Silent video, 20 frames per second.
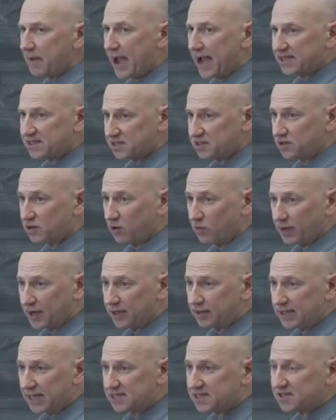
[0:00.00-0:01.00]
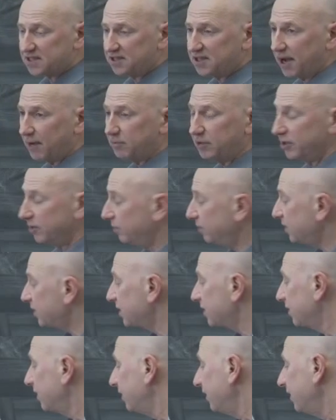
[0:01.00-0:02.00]
mass is going. That's the
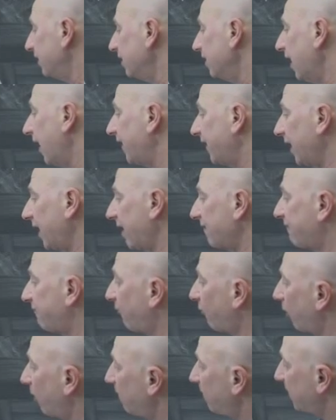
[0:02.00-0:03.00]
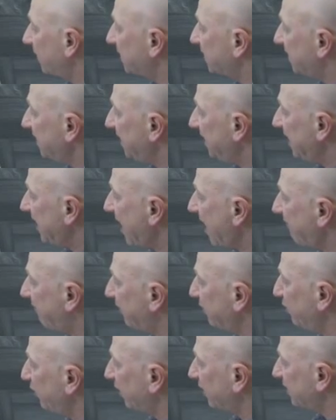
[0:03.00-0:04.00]
W's. And then I formed the
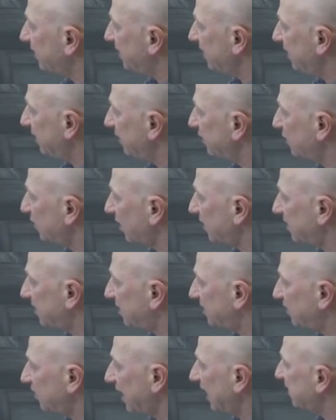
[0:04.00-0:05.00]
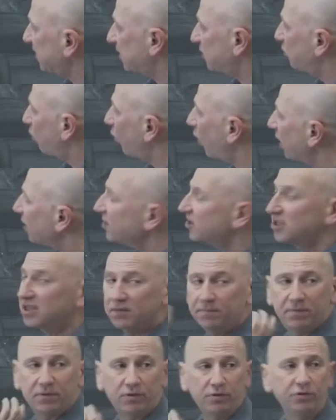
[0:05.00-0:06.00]
CDF, and you can see there's a, so that's just one
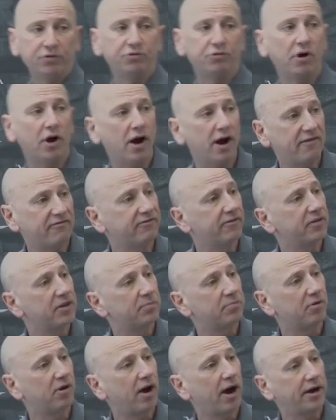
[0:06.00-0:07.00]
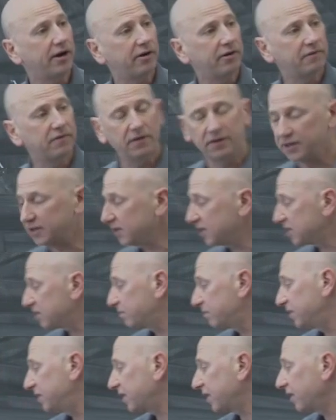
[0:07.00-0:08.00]
typical draw from the prior in this
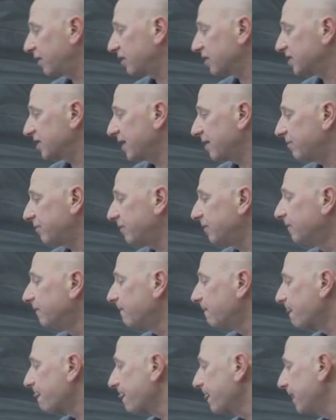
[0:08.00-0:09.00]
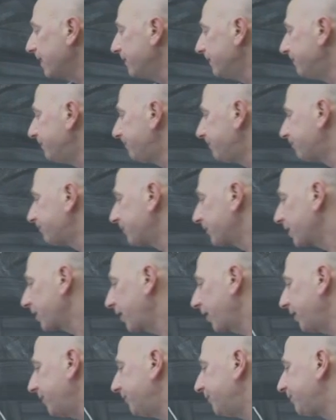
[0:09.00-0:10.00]
particular example.
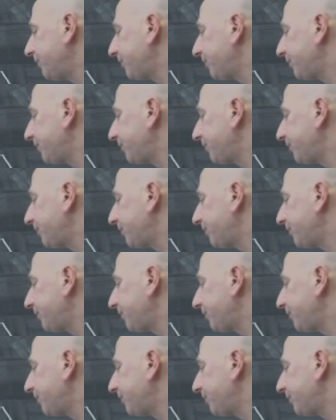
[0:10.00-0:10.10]
Okay.